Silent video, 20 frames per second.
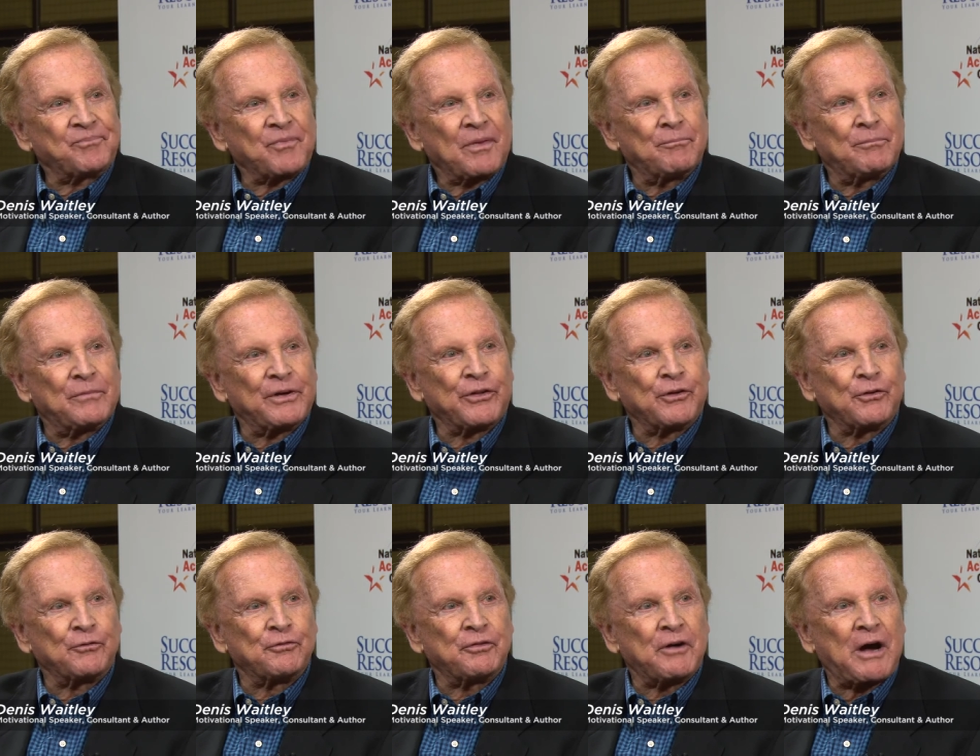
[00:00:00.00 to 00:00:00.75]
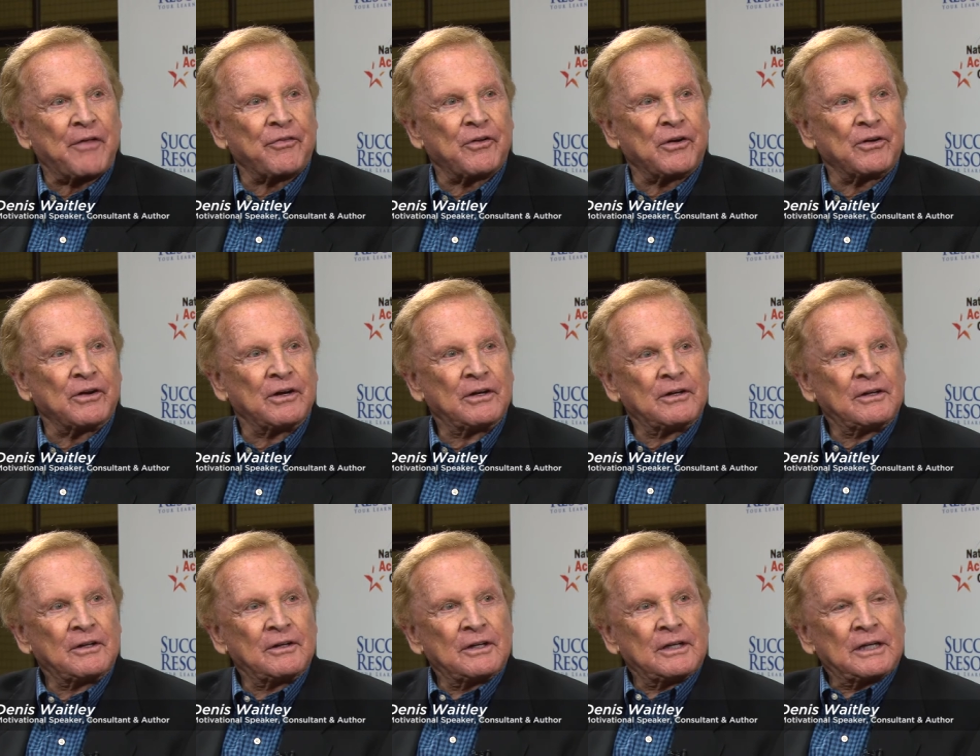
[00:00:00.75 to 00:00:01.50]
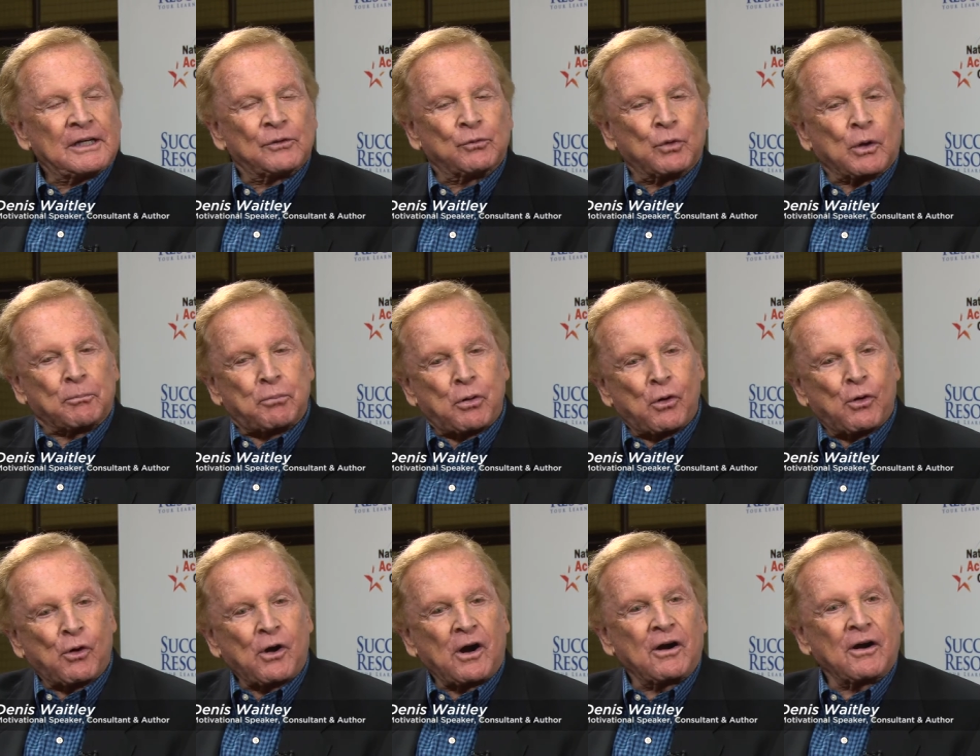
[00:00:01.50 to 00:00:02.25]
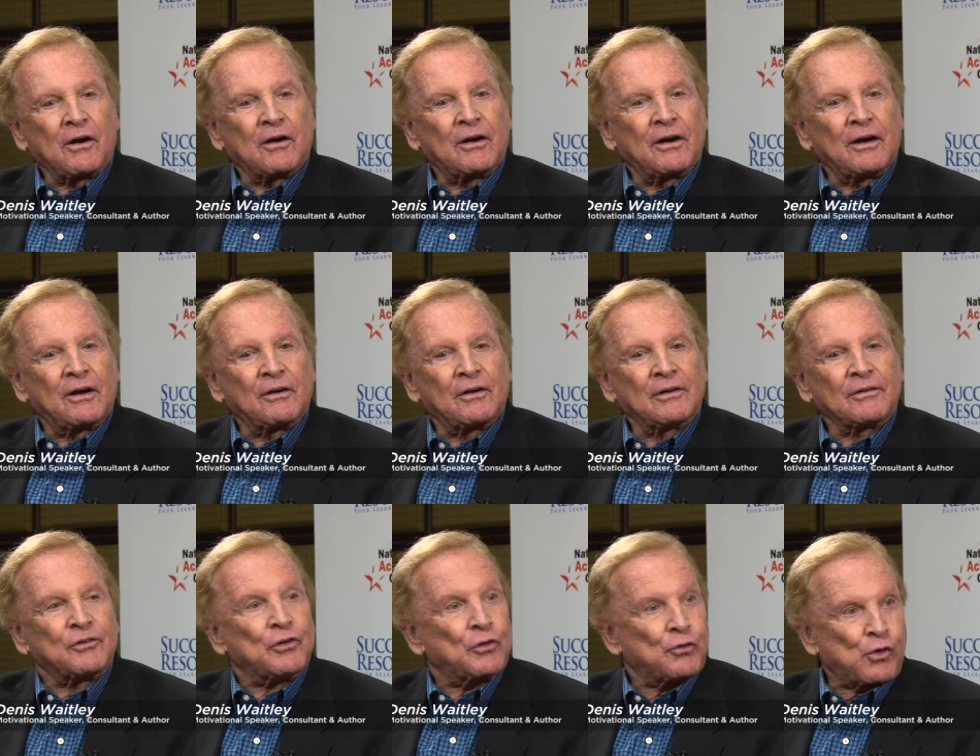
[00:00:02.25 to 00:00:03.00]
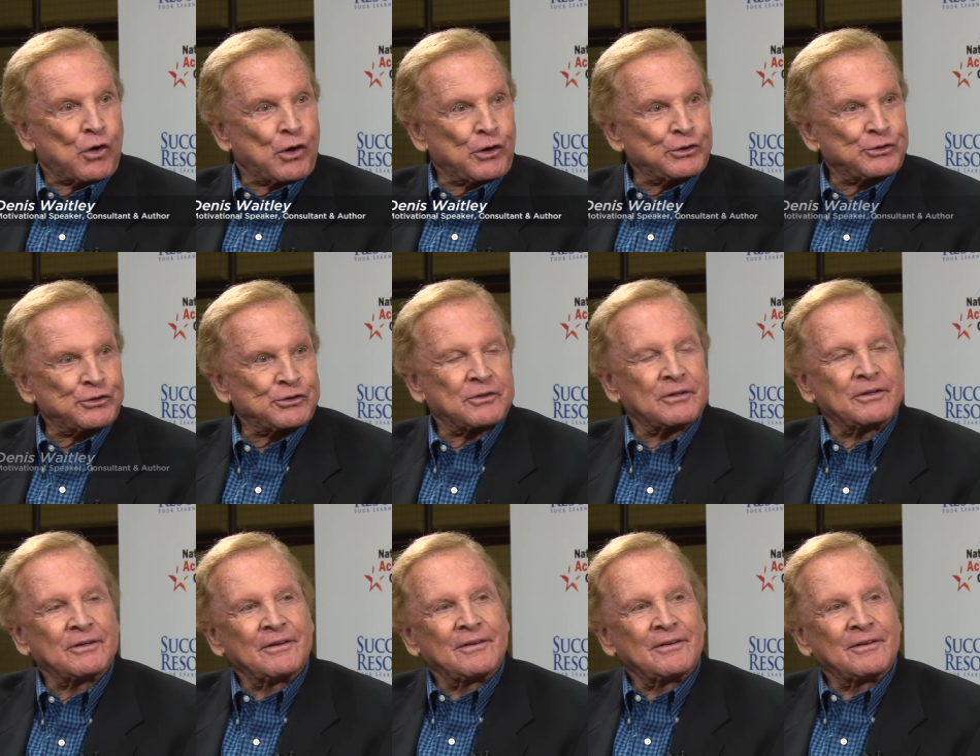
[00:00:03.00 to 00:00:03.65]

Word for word: Mother and father were poor, uh, divorced.